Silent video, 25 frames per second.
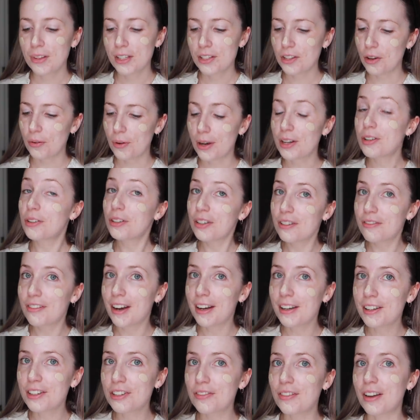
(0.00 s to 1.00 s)
So I took
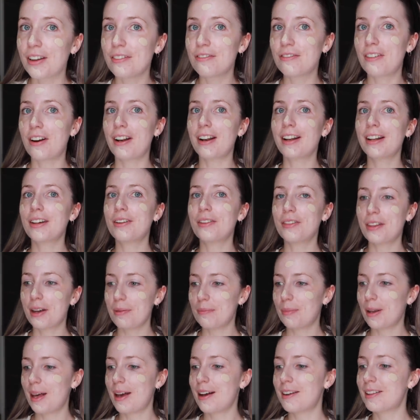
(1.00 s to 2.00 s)
advantage of it and finally got
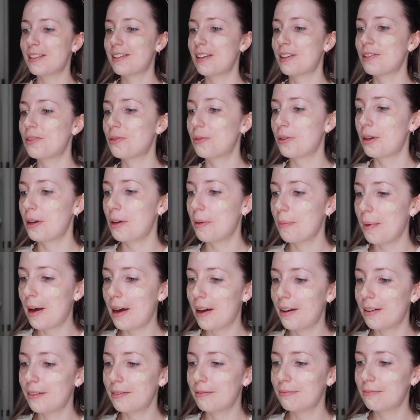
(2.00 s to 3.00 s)
that blouse that I was talking
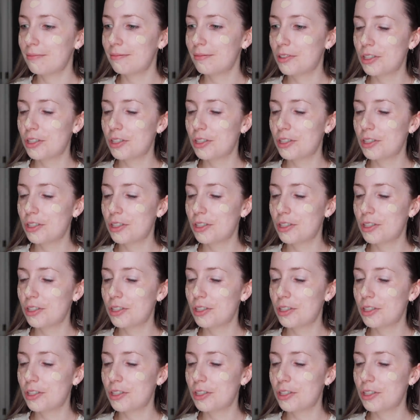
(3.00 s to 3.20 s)
about